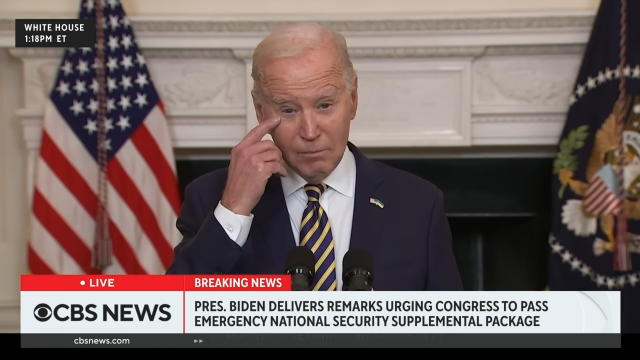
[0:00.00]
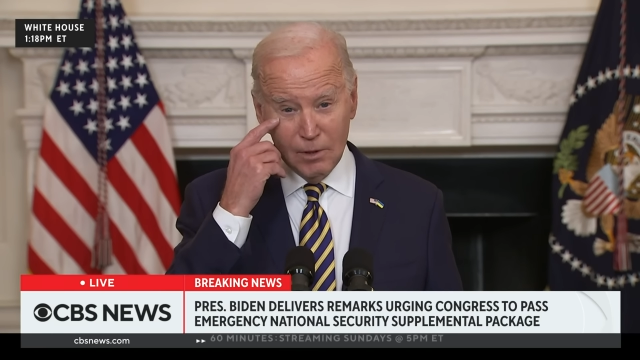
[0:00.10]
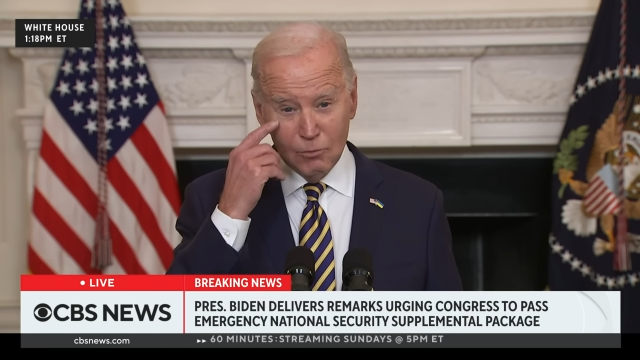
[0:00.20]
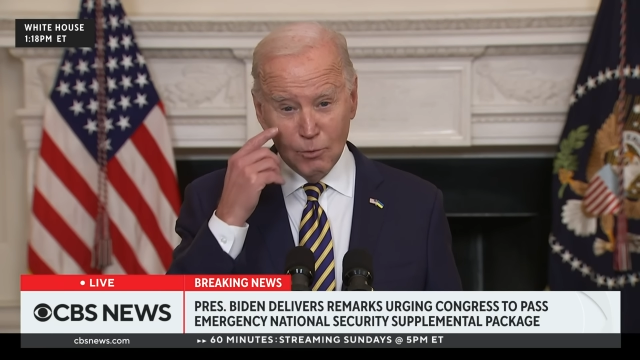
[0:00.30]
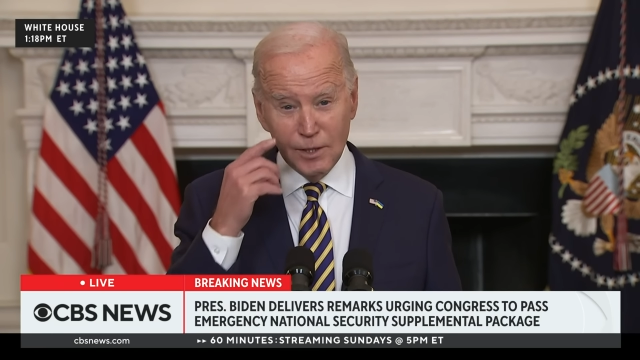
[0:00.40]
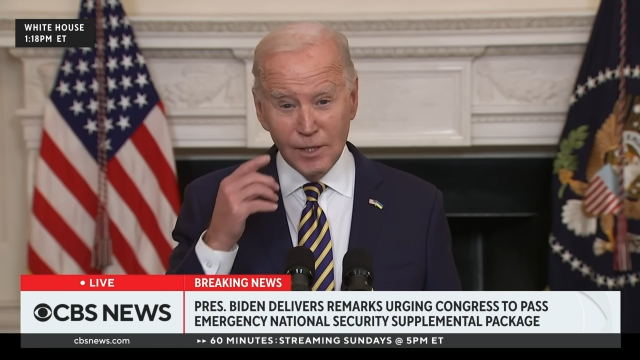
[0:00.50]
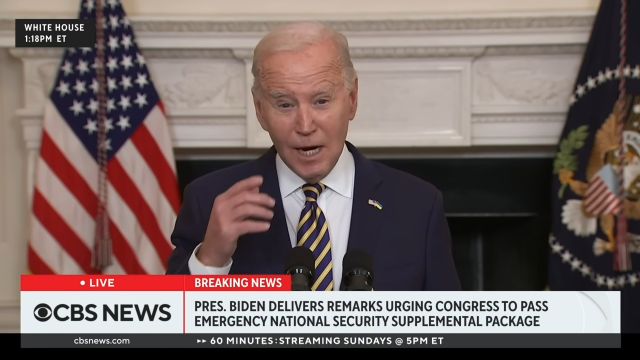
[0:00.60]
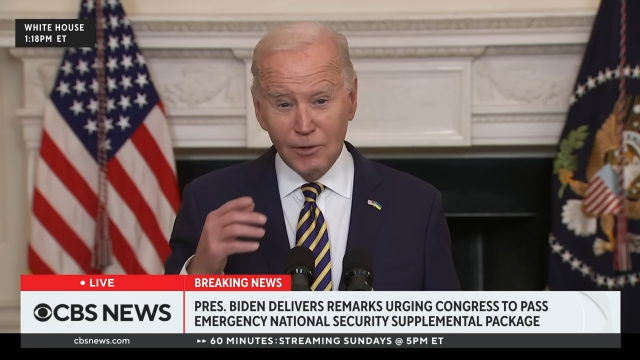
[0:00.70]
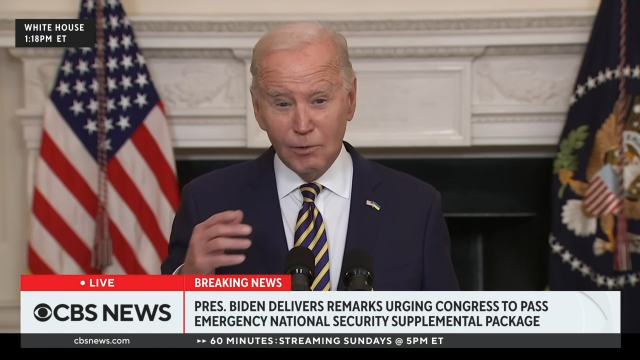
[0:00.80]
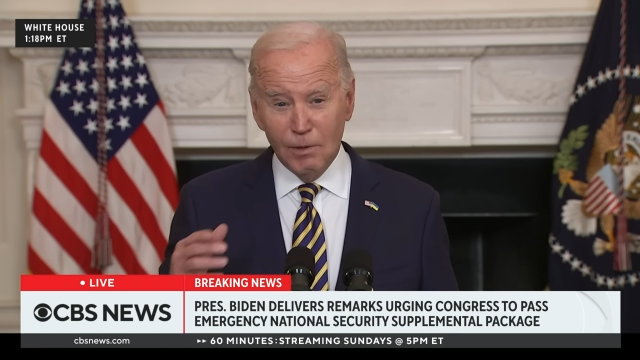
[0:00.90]
but reach
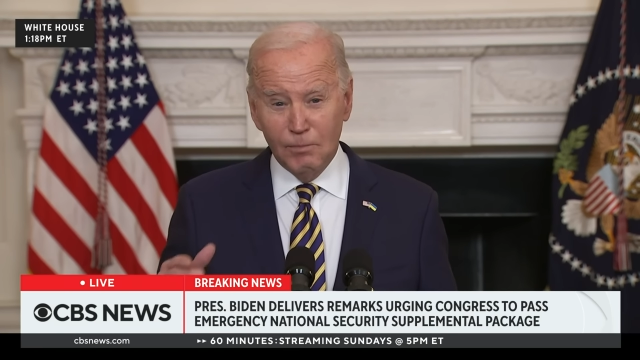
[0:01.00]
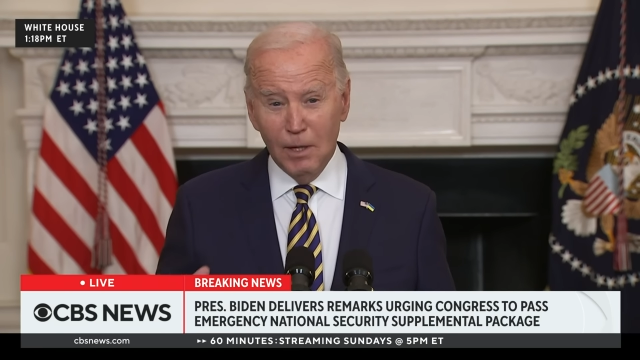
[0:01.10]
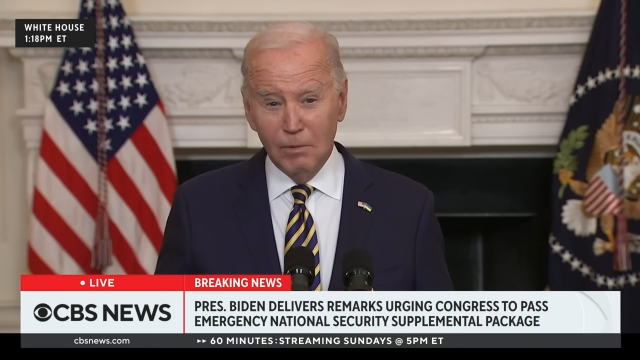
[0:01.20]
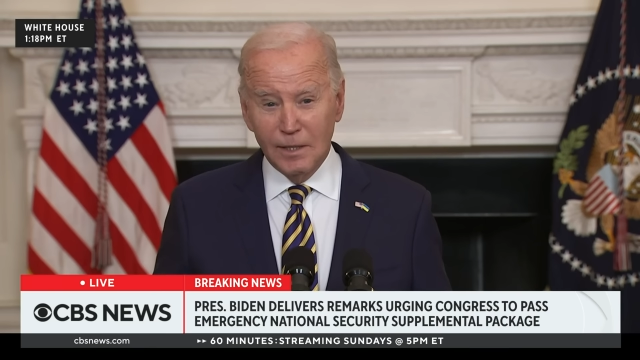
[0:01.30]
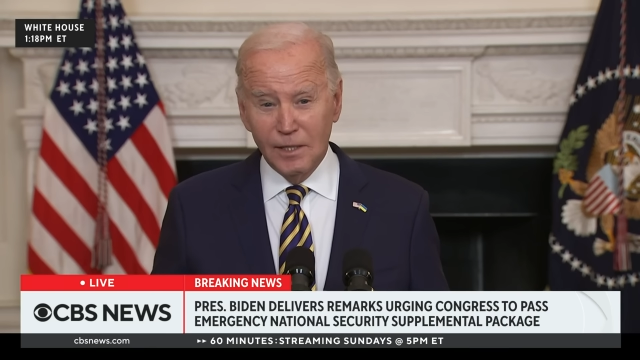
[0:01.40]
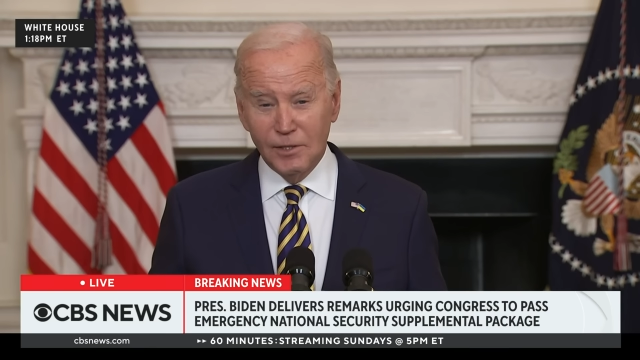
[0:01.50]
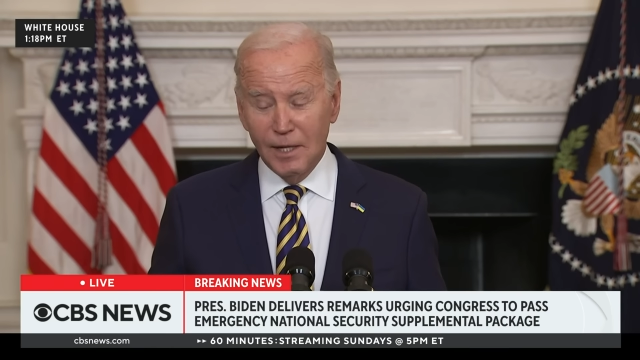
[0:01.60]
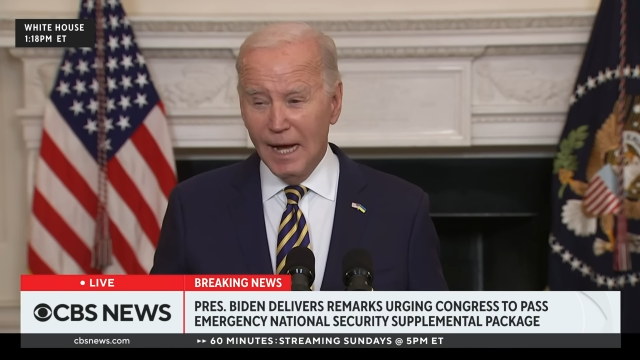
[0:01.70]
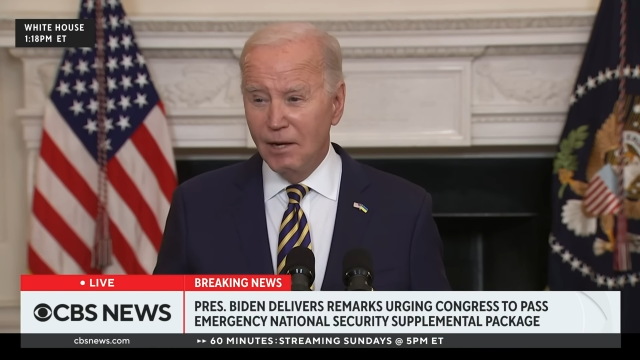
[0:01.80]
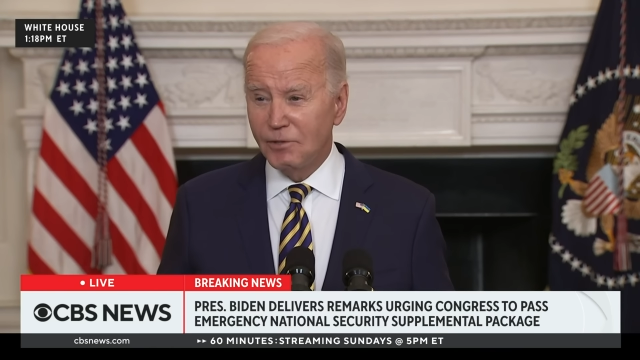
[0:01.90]
out to Republicans in
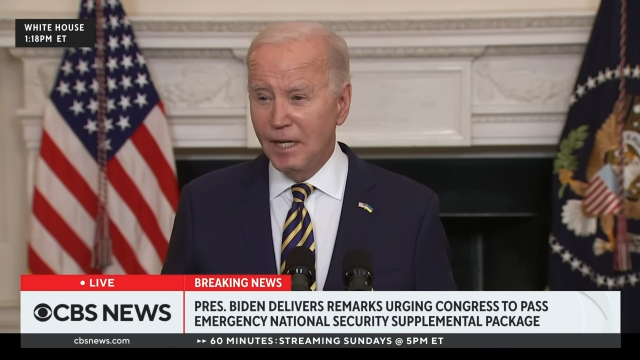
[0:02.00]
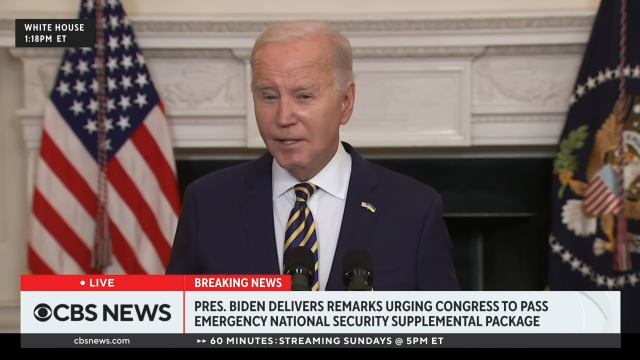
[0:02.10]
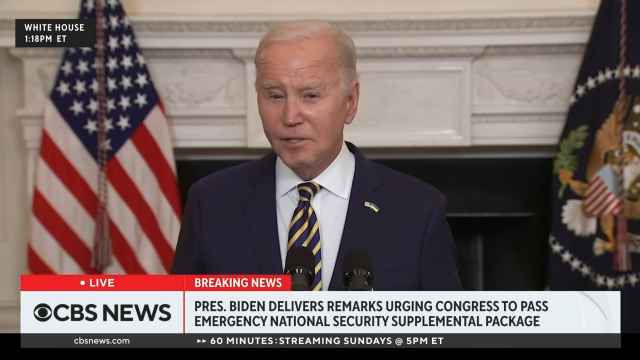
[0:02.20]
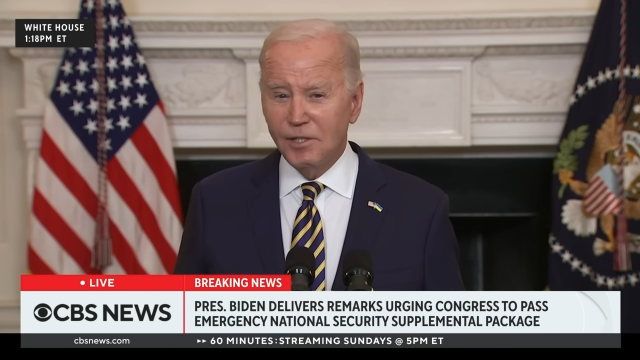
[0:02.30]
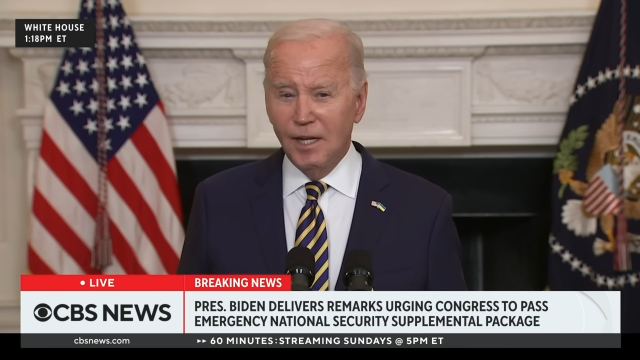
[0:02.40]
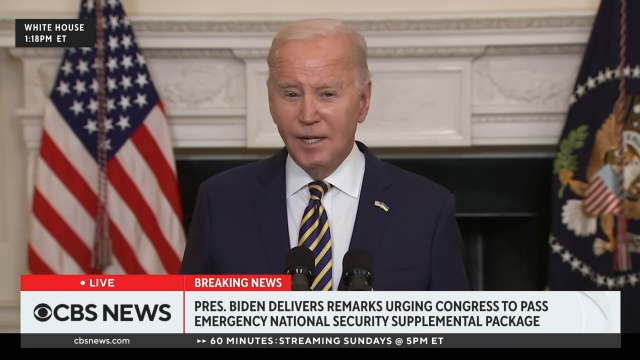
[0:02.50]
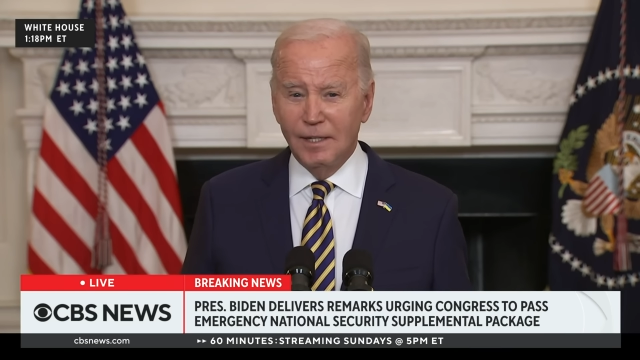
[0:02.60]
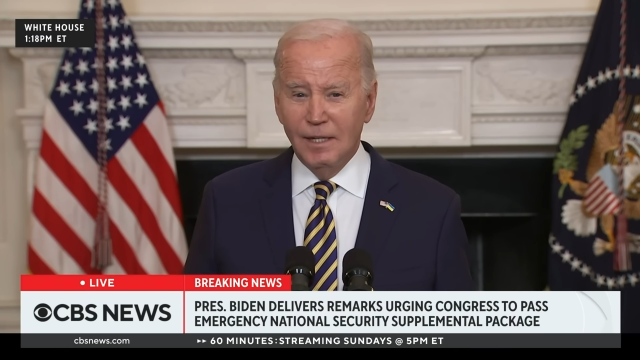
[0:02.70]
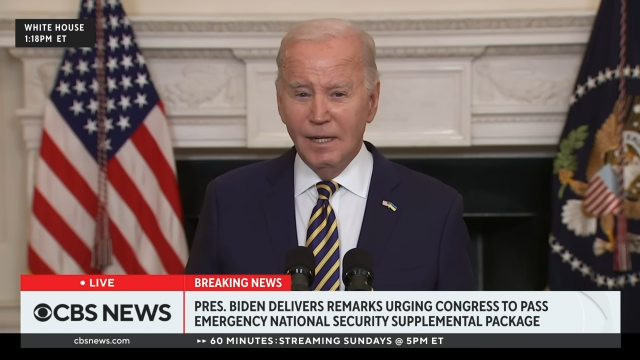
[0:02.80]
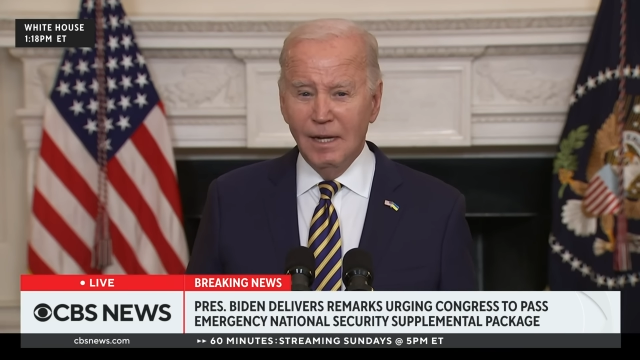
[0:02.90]
the House and the Senate